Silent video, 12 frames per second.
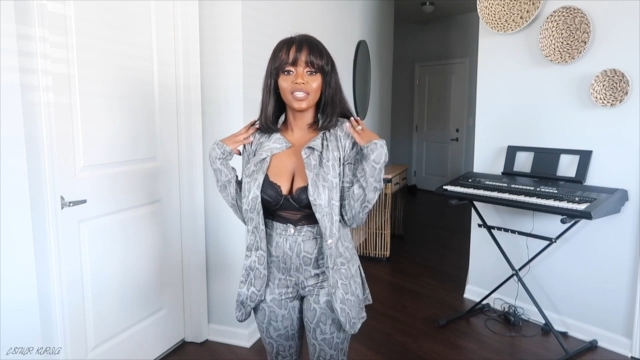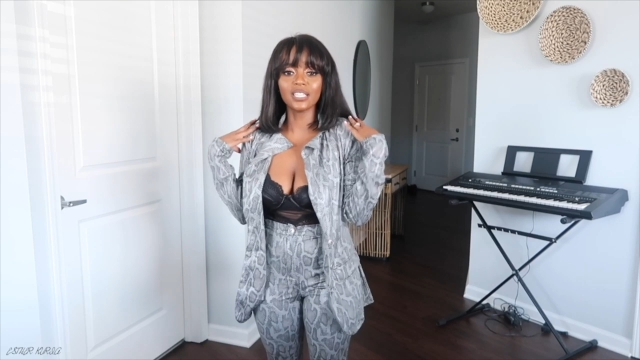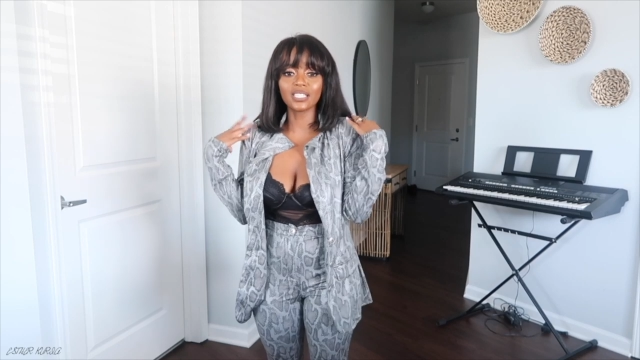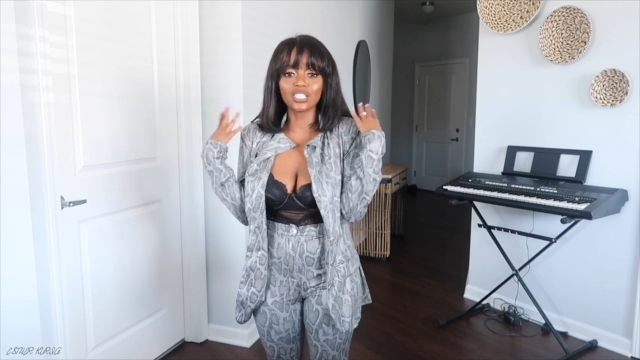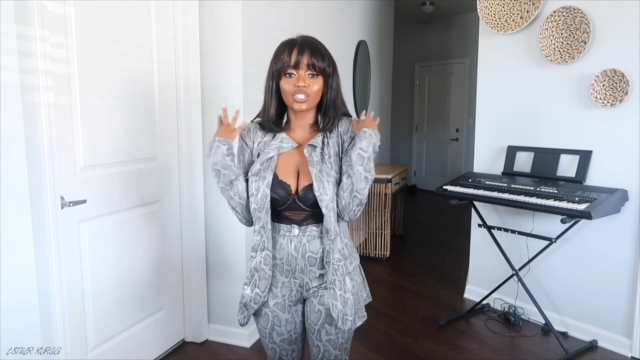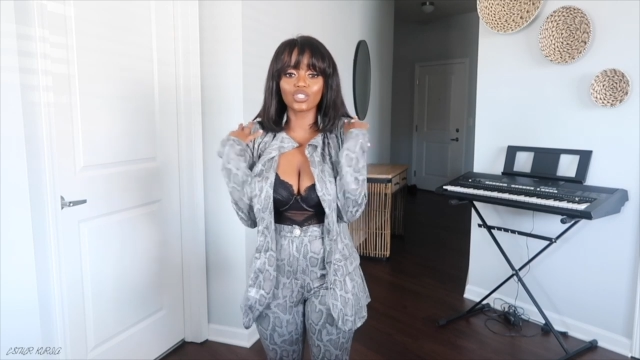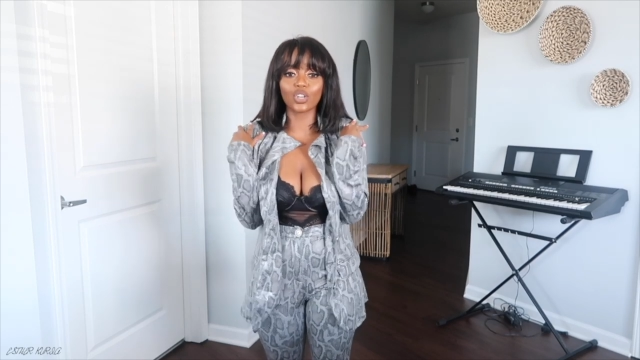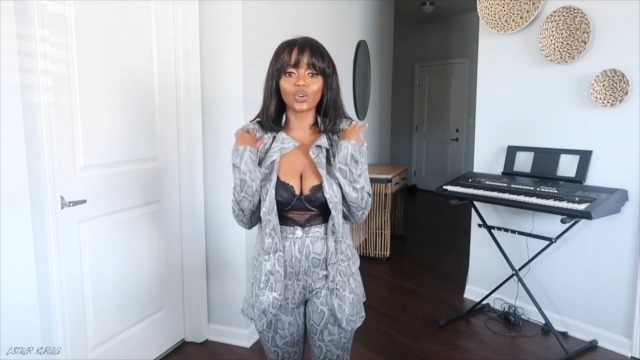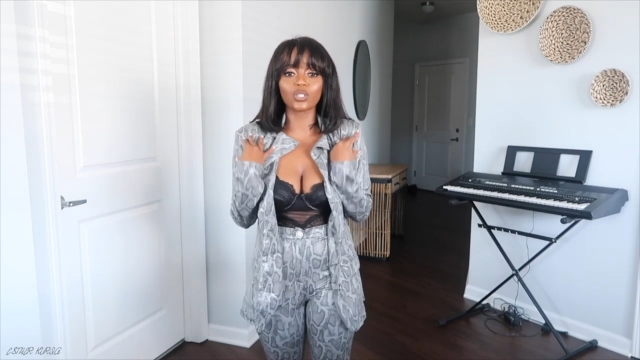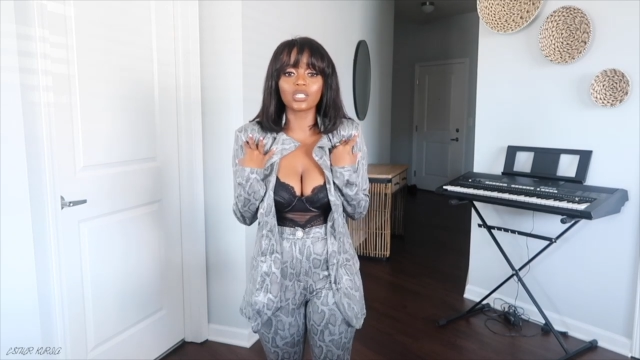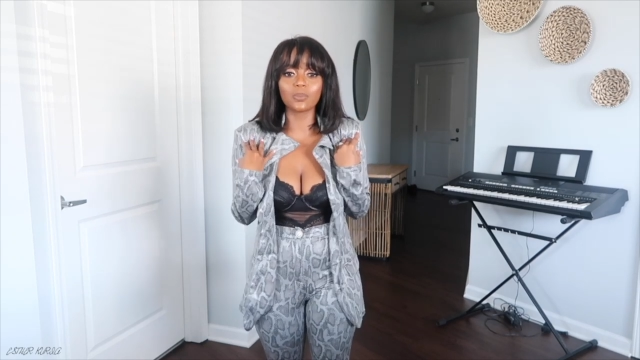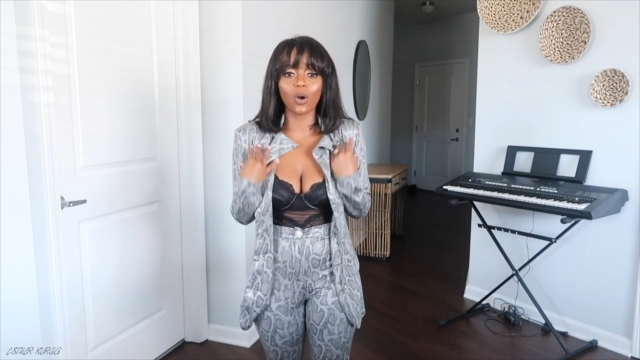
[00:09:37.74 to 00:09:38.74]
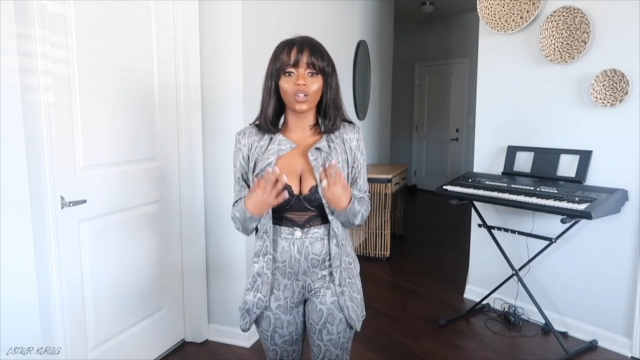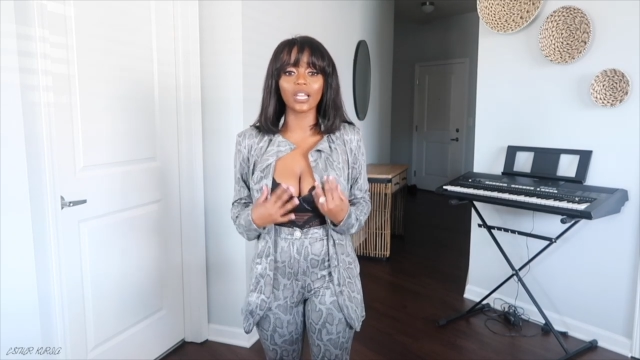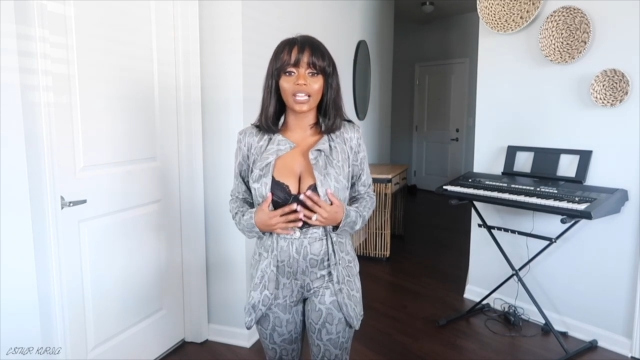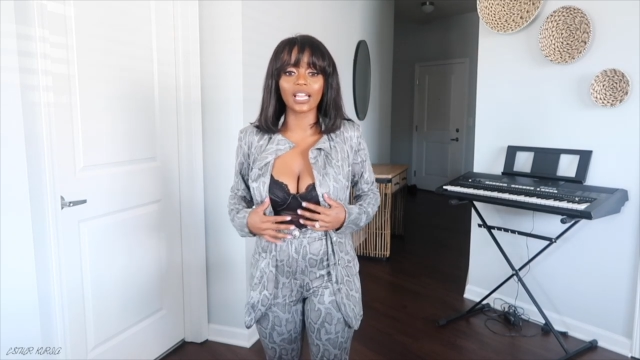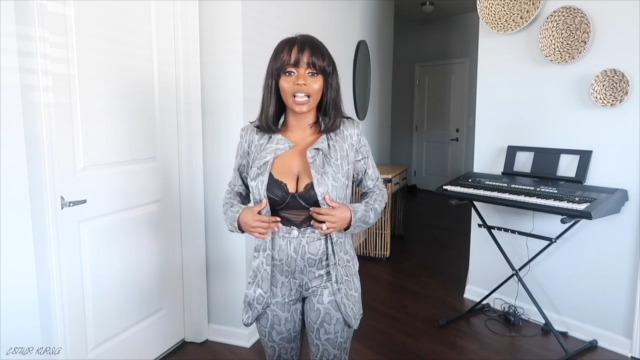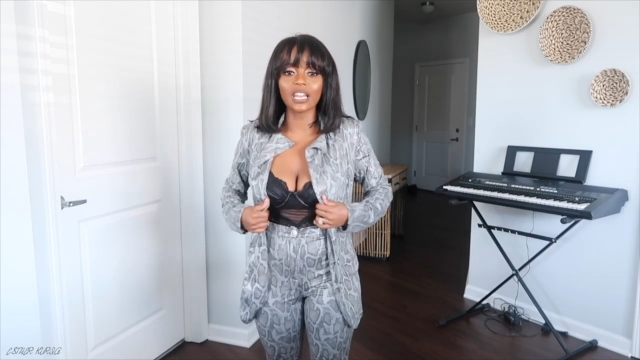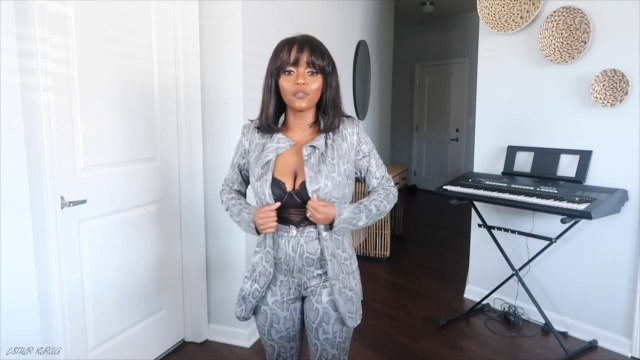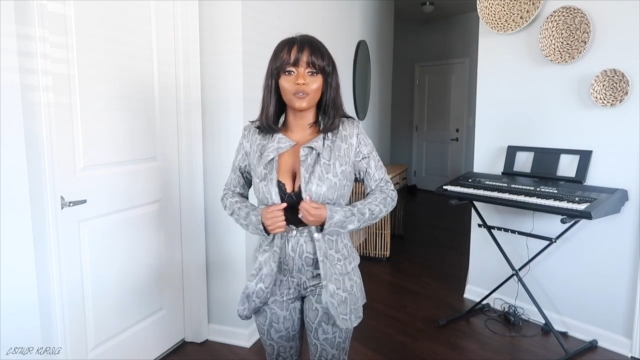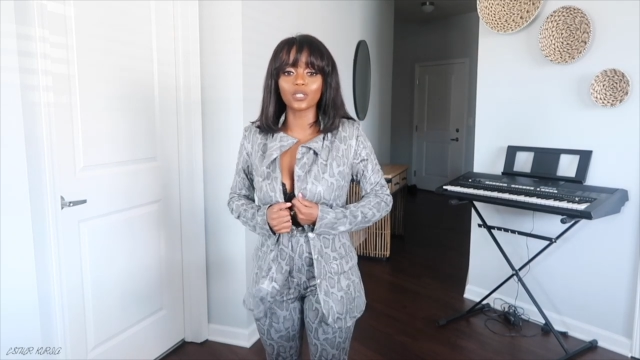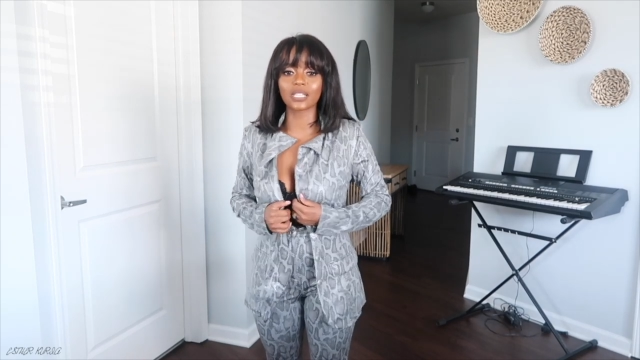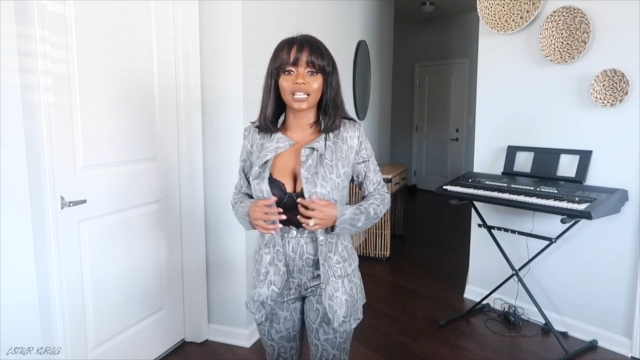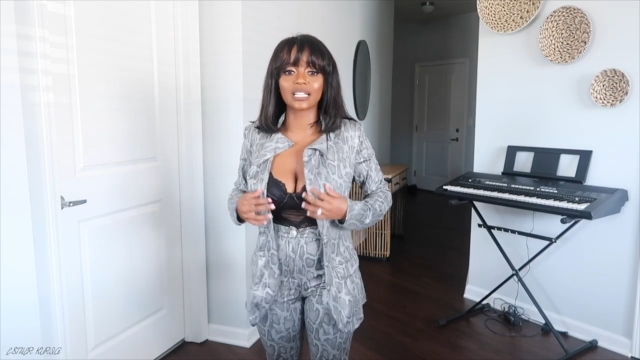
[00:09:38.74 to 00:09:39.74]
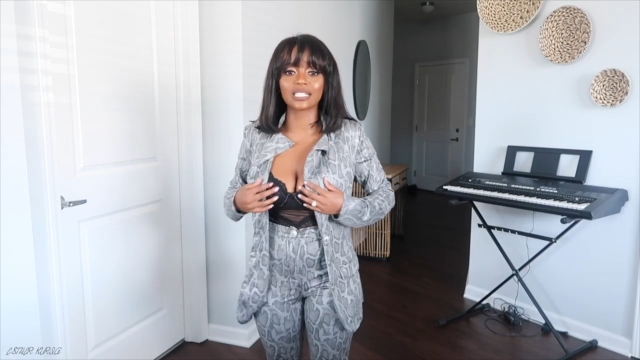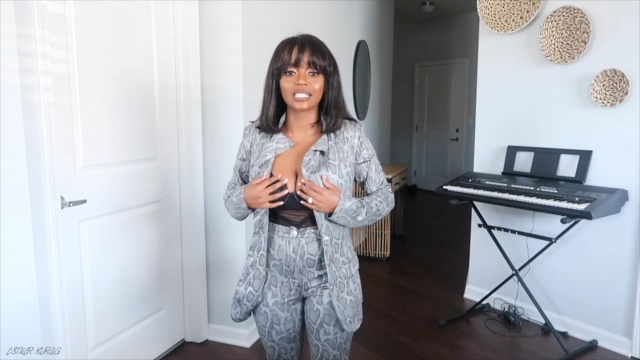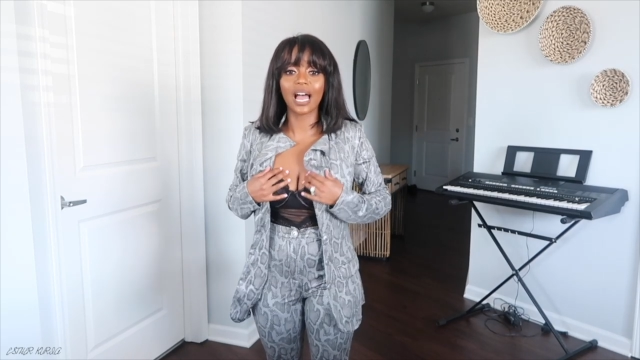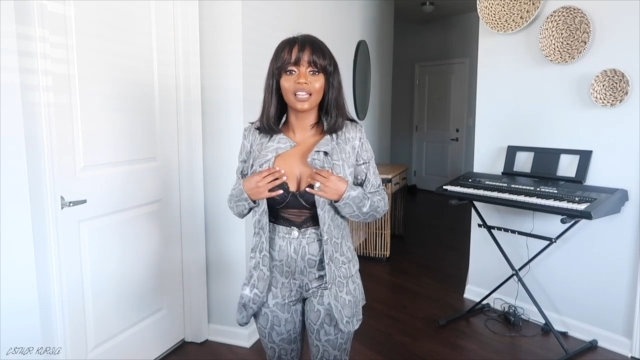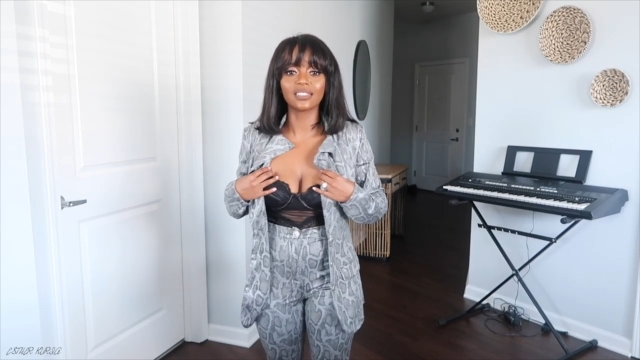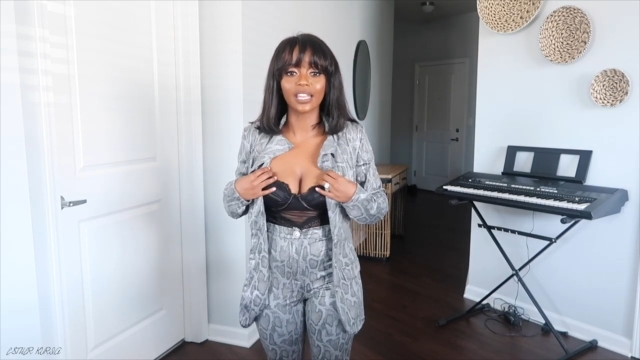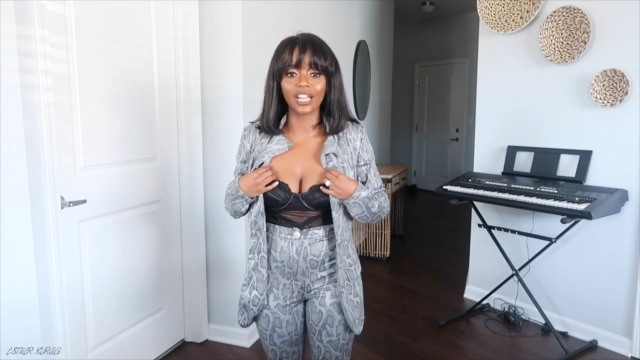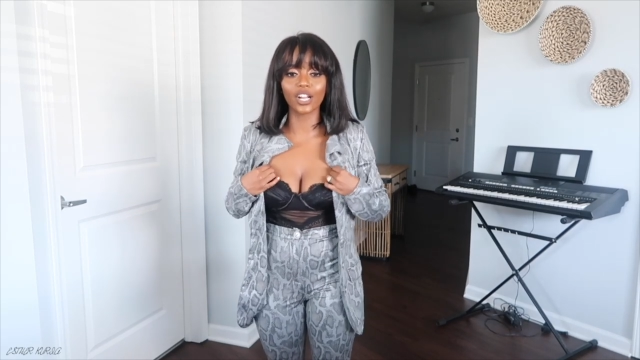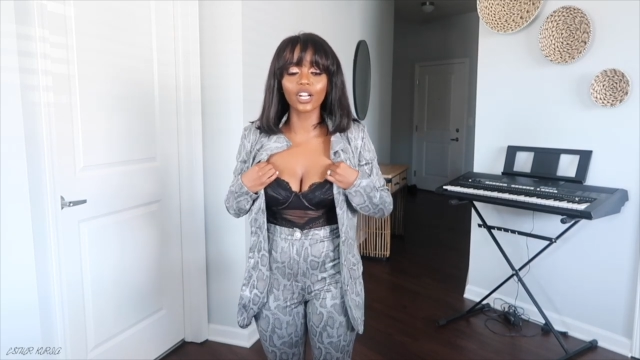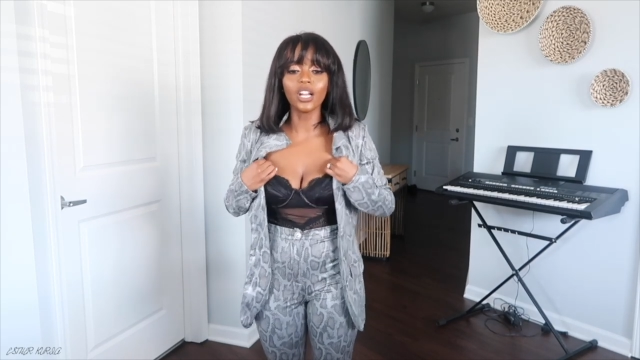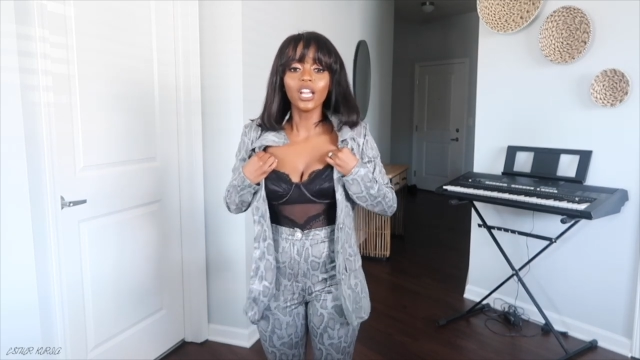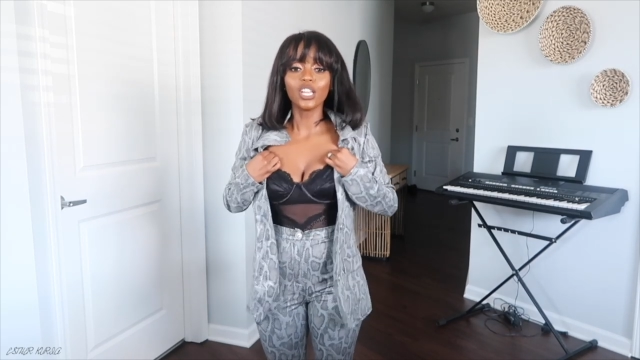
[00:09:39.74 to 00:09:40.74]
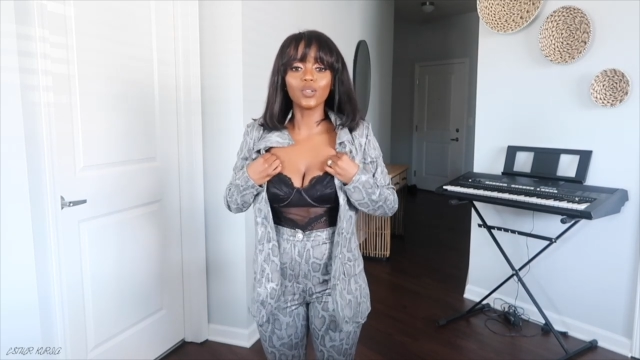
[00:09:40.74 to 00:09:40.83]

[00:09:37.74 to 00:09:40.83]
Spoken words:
This is so small, like it kind of feels like it's not there.